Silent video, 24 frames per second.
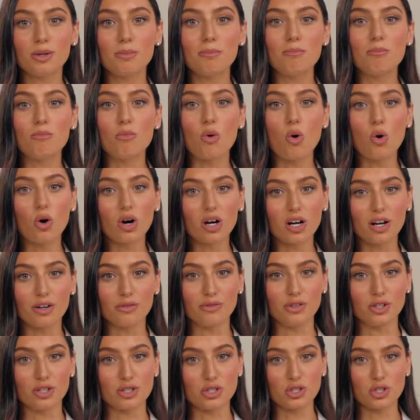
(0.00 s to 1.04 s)
more of
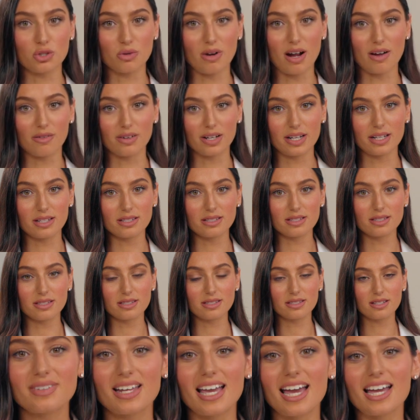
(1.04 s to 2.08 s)
your surroundings.
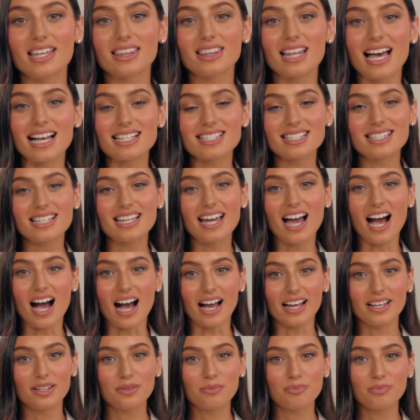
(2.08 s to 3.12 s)
And lastly,
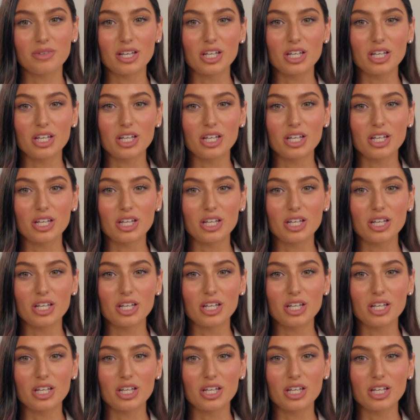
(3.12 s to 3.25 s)
high.